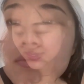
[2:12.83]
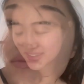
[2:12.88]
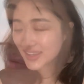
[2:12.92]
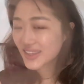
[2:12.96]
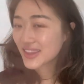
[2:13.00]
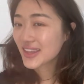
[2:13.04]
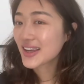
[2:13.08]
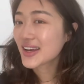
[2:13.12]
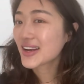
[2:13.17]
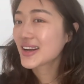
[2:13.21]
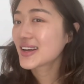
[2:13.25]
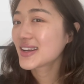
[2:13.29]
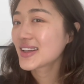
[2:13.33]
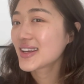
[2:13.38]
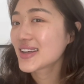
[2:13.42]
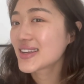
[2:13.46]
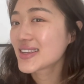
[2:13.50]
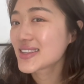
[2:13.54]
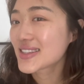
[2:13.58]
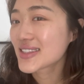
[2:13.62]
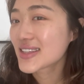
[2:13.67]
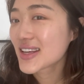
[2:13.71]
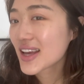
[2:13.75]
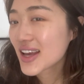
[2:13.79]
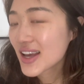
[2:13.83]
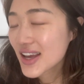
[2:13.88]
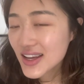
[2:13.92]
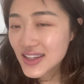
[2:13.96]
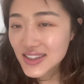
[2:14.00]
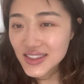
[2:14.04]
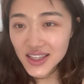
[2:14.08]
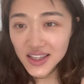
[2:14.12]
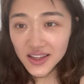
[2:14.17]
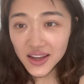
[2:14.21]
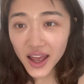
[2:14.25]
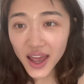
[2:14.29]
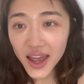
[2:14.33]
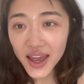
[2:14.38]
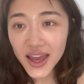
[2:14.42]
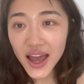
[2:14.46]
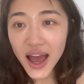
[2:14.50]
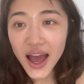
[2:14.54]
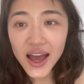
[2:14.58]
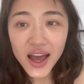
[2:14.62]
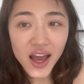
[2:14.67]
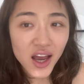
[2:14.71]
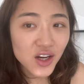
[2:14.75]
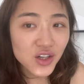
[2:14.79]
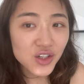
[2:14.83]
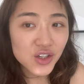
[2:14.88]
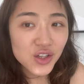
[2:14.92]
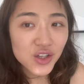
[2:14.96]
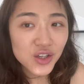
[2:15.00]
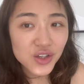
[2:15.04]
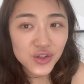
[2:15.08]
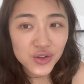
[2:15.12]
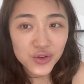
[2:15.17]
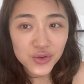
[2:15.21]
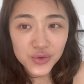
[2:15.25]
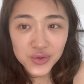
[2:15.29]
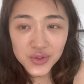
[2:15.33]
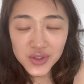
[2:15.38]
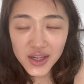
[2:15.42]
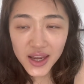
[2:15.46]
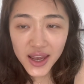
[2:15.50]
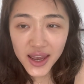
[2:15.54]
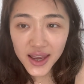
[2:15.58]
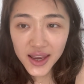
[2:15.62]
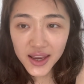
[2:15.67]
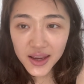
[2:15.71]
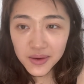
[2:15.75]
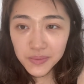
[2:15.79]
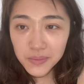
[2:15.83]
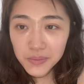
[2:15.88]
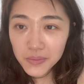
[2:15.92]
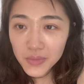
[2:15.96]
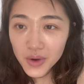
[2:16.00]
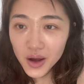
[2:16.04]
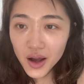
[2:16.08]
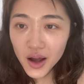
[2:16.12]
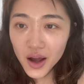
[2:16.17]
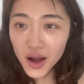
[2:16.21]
There it is. Today I actually used a